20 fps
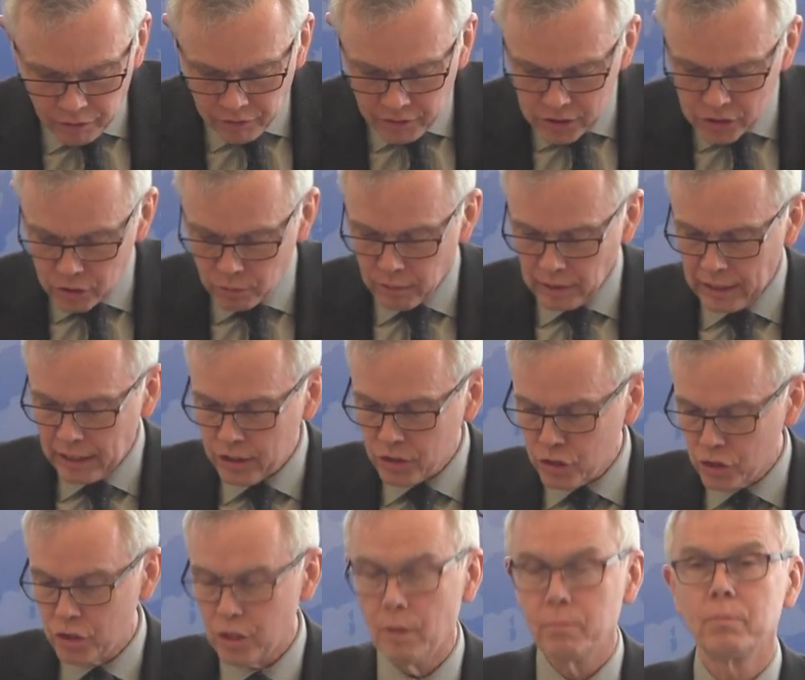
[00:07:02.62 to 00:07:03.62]
official
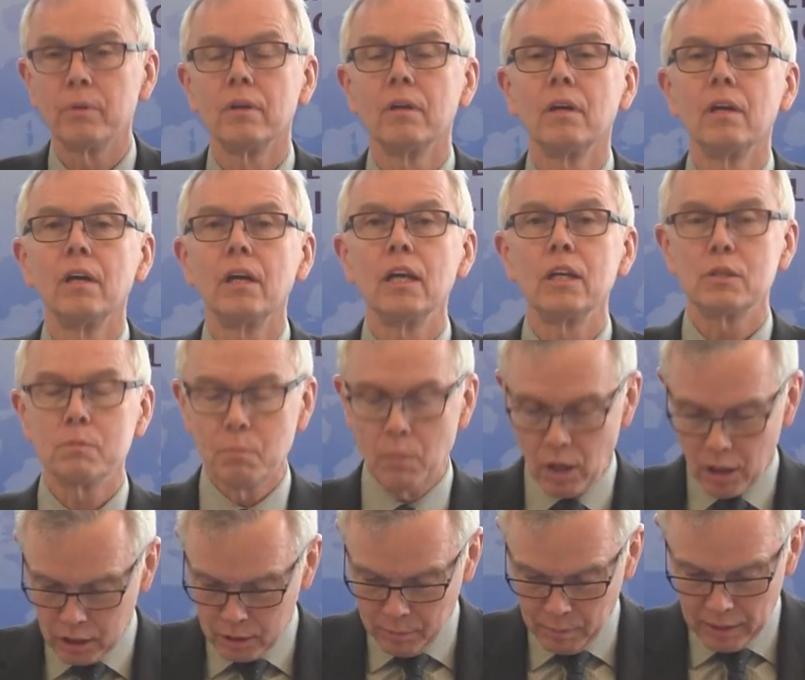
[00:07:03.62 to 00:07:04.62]
relationship is
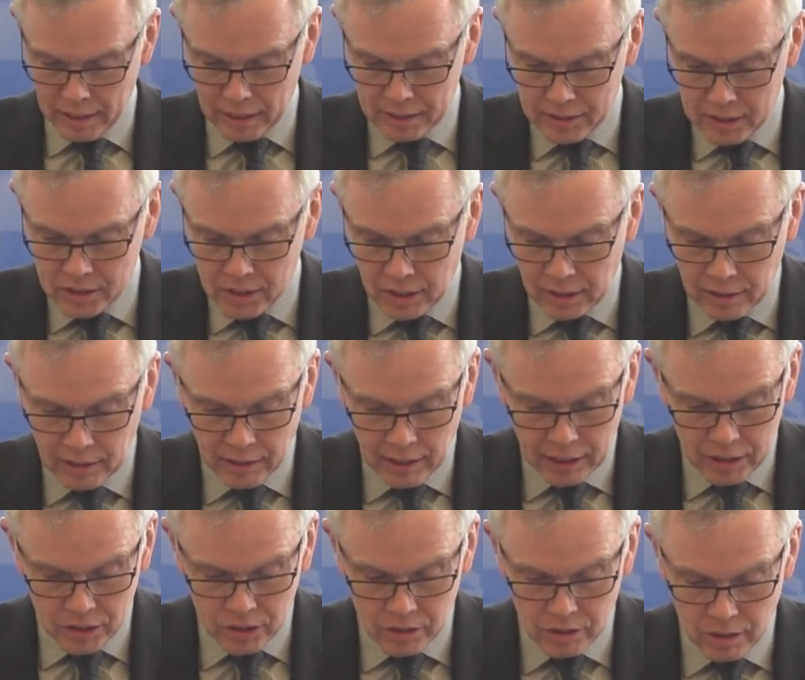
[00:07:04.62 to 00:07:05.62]
marked by a
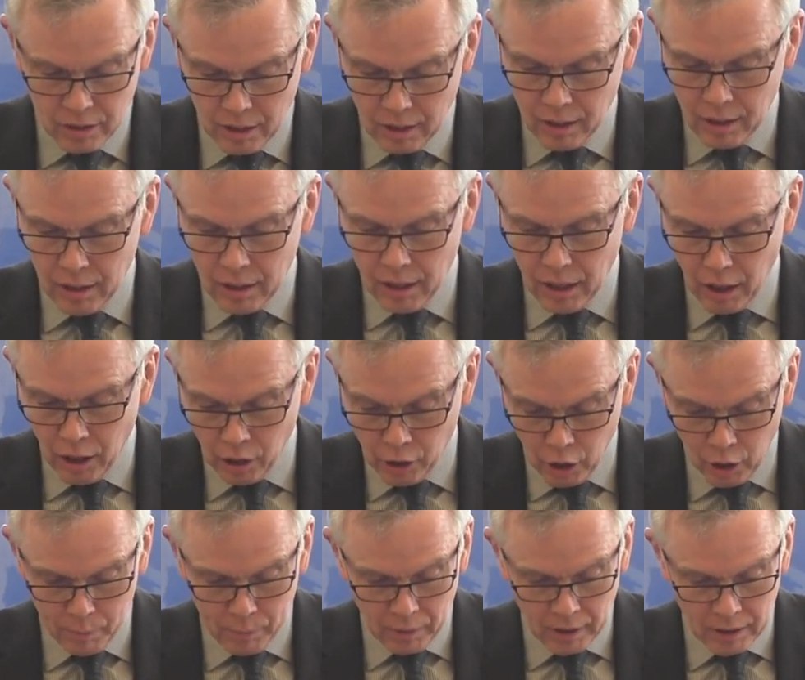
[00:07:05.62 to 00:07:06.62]
disinclination on
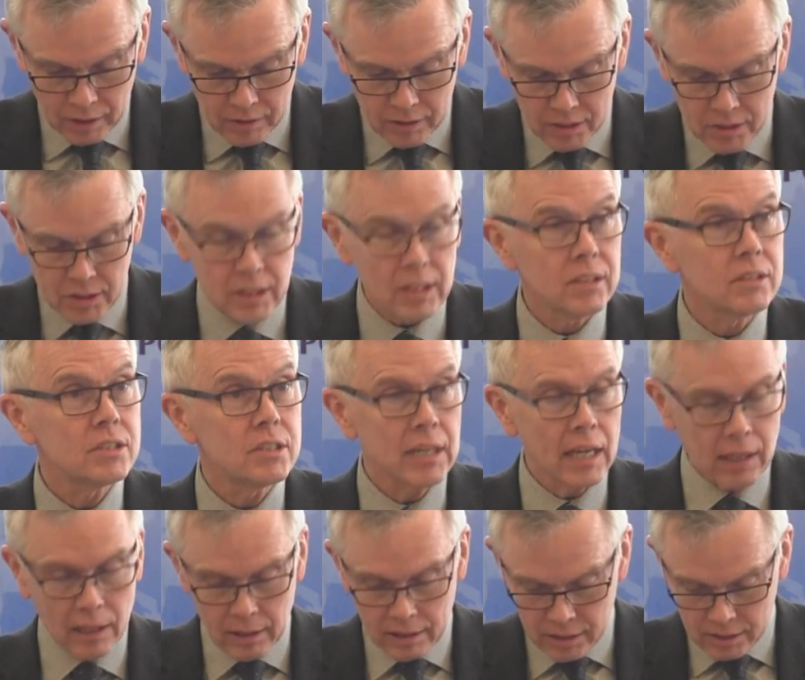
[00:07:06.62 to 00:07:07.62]
our part to see it
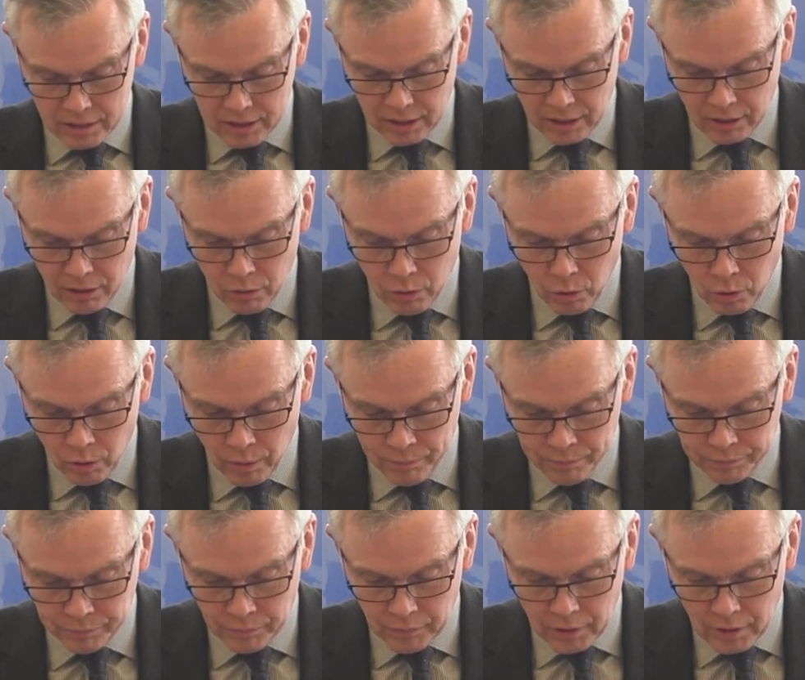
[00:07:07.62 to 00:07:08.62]
steadily and see it
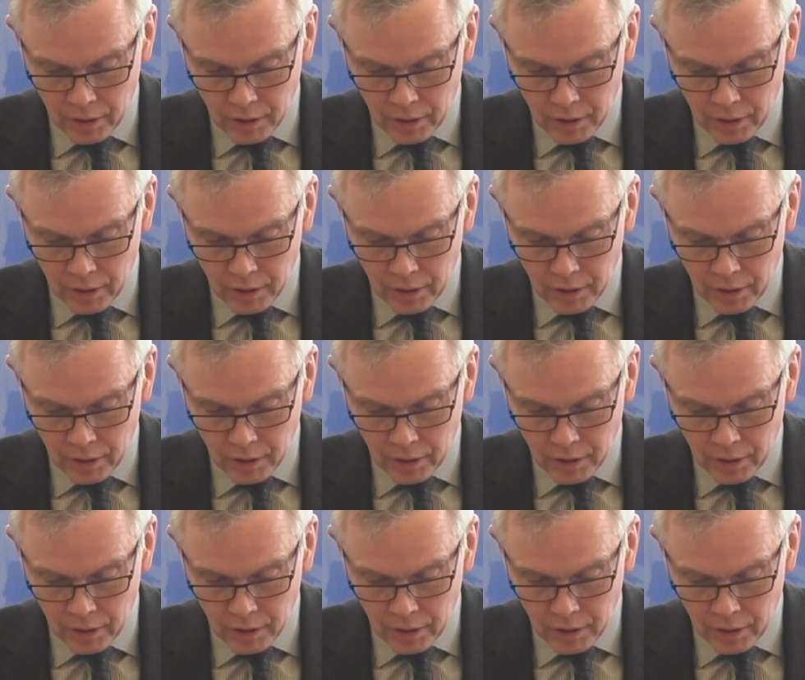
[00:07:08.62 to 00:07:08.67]
whole,